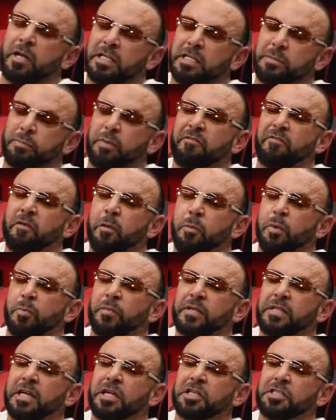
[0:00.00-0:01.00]
Speed of
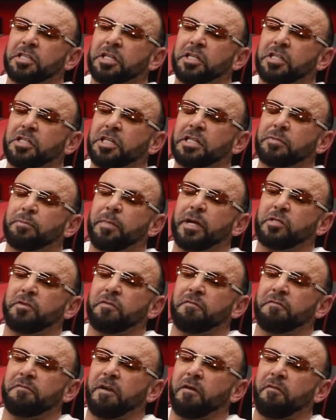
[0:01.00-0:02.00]
implementation just
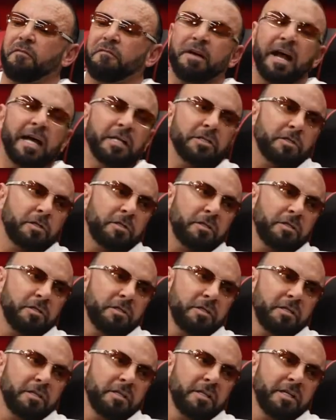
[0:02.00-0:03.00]
makes you fail faster.
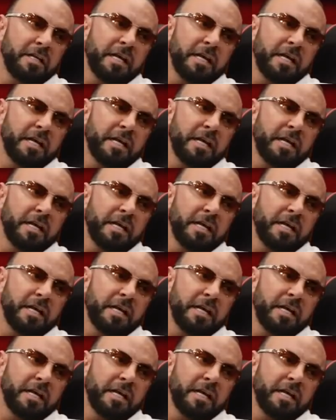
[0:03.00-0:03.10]
Right.